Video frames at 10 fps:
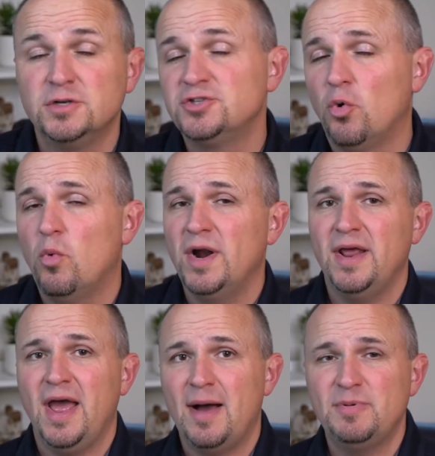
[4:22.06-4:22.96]
So
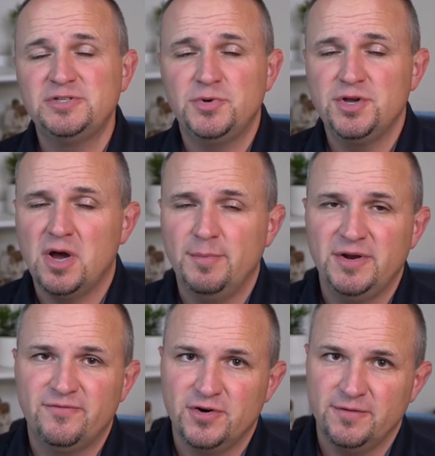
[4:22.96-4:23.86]
what happens when you come
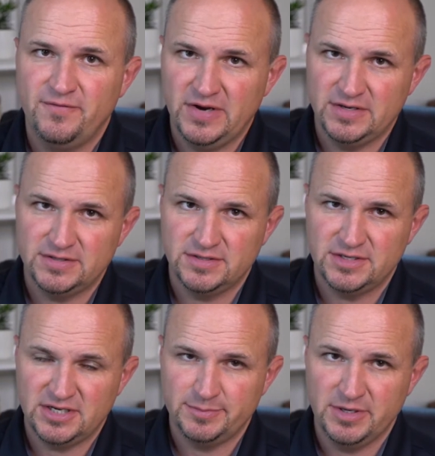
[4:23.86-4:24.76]
in for your fitness
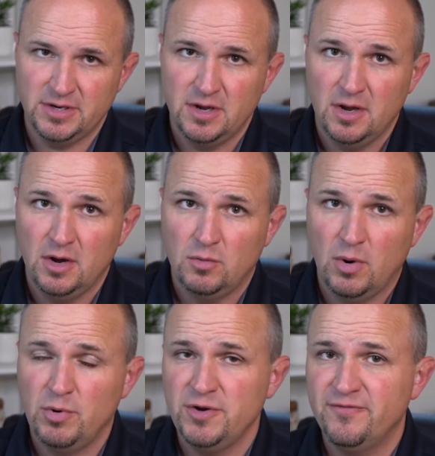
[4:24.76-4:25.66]
assessment?
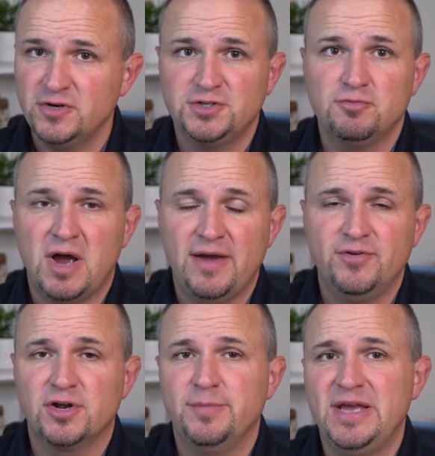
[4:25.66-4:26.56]
Well, when you first arrive,
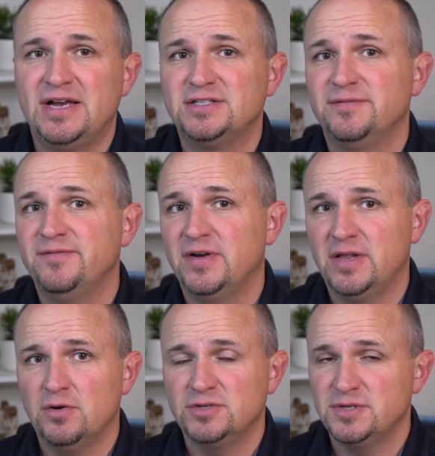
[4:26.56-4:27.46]
you're going to be asked to fill
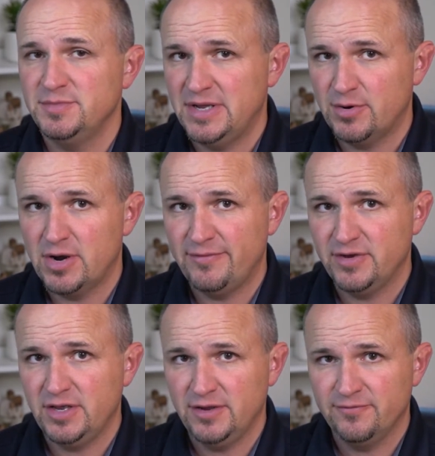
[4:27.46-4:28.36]
out some
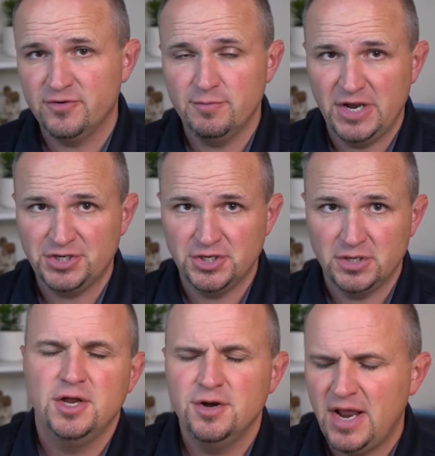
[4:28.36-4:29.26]
demographic
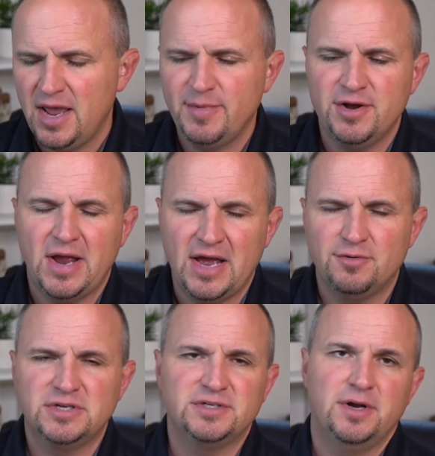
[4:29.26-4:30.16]
information, your name and your
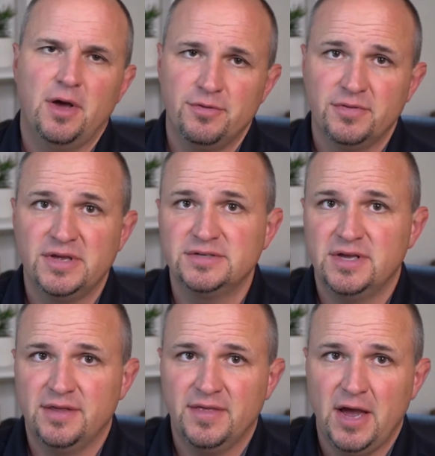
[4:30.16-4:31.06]
address and other things
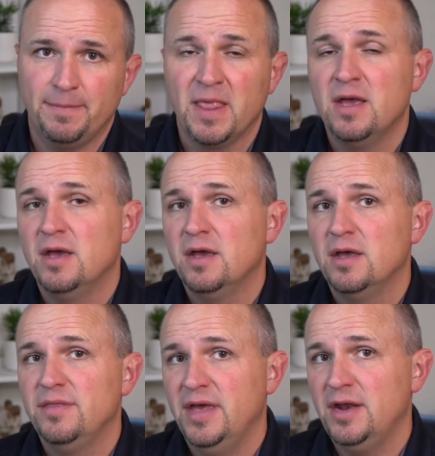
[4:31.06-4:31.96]
like that.
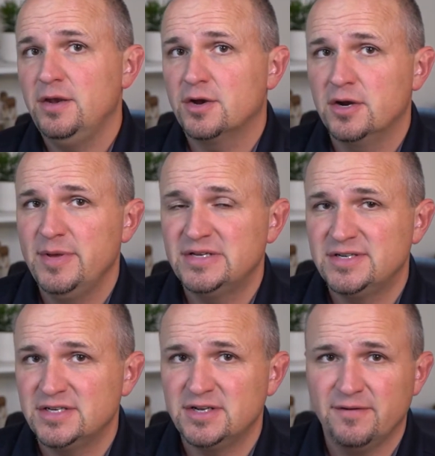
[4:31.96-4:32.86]
Then you're going to be
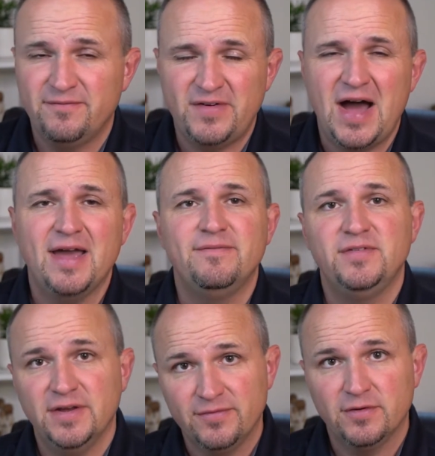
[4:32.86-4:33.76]
assessed on
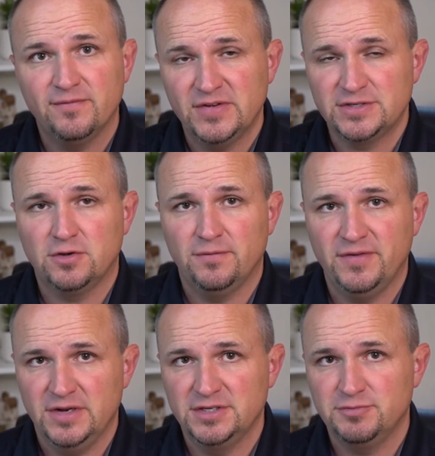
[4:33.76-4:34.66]
5 different physical
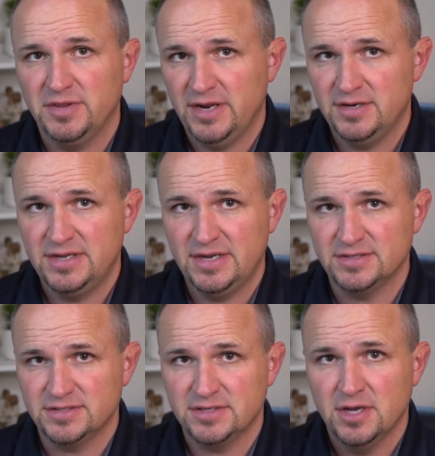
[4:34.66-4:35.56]
fitness related
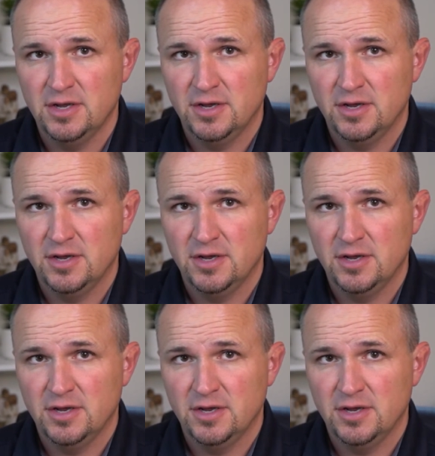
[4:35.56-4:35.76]
tests.